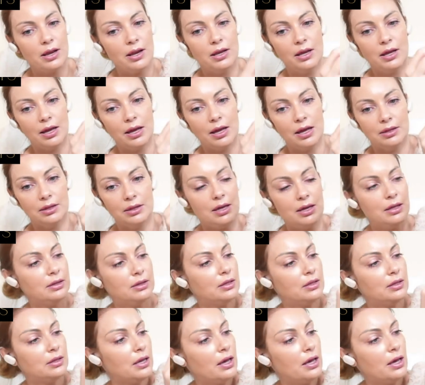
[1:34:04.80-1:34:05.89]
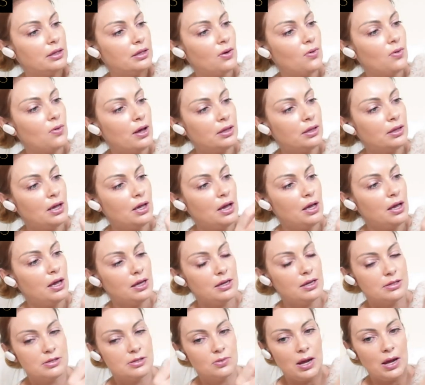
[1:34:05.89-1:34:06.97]
lining, and then the other one
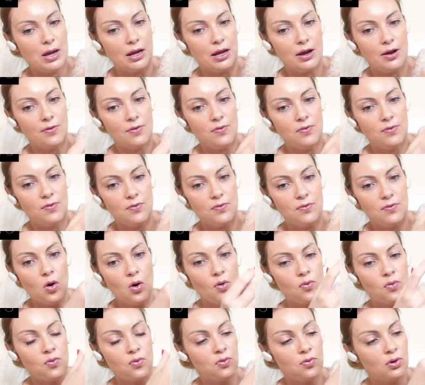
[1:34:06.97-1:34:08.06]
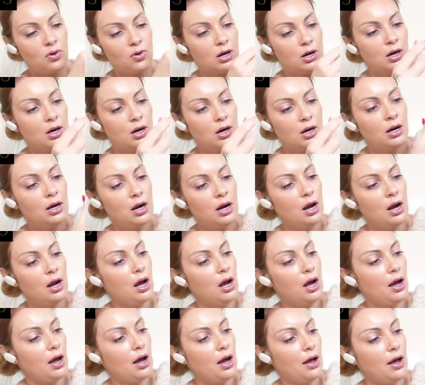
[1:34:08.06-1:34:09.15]
is like a full fur.
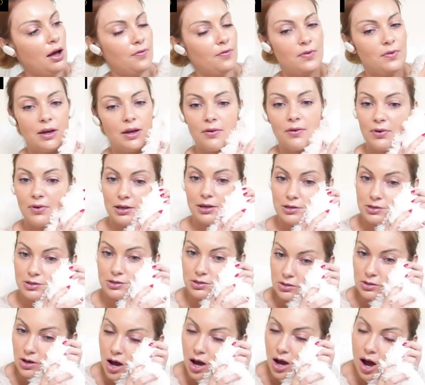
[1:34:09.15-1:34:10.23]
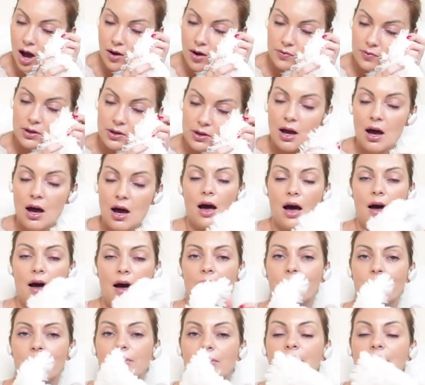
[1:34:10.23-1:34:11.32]
Uh, very very soft.
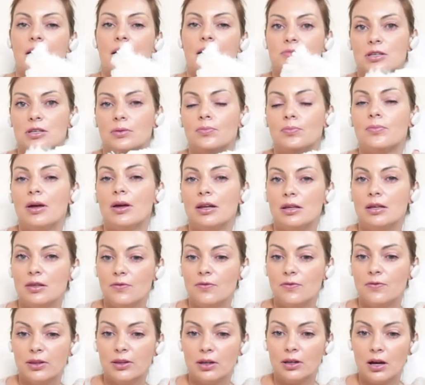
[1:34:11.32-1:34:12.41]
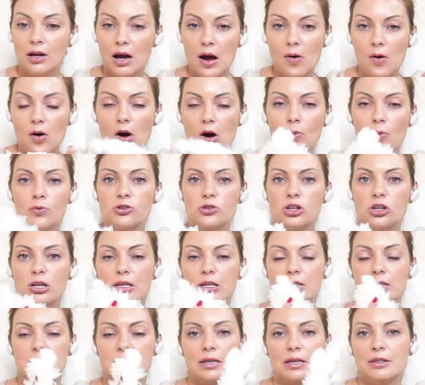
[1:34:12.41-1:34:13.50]
Um, comes in many different color
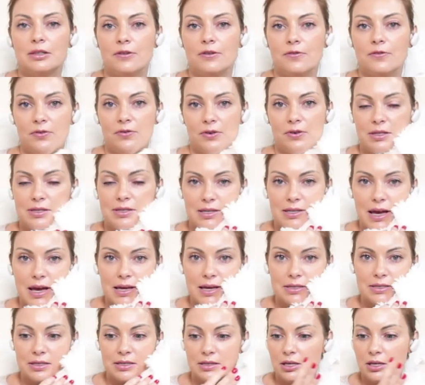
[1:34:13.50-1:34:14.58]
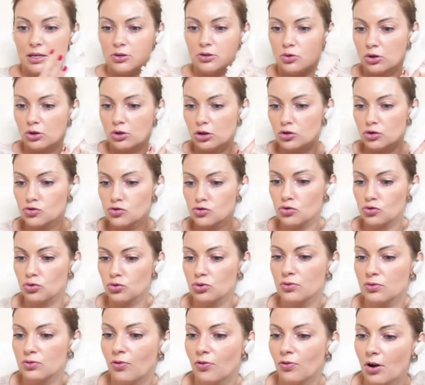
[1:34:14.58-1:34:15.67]
options and different sizes that you can
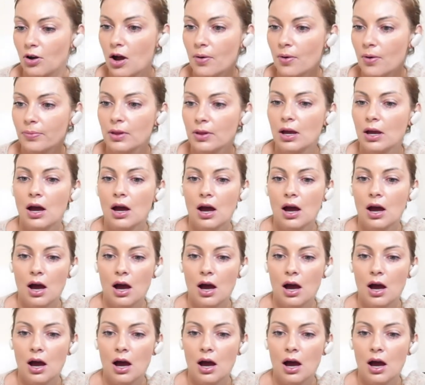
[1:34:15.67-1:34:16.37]
choose from.